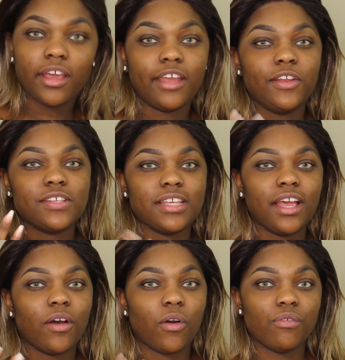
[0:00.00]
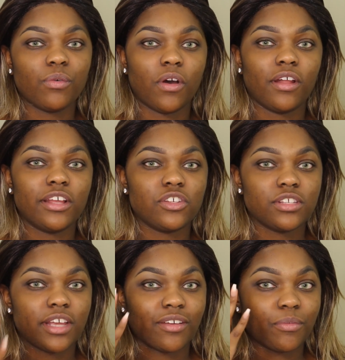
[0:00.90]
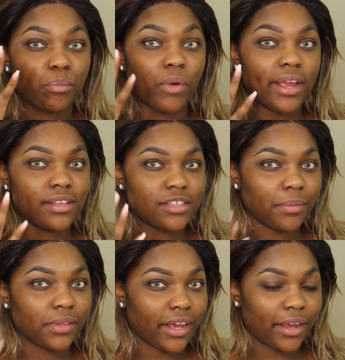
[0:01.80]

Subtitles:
And do you see how overall that just like brightens up the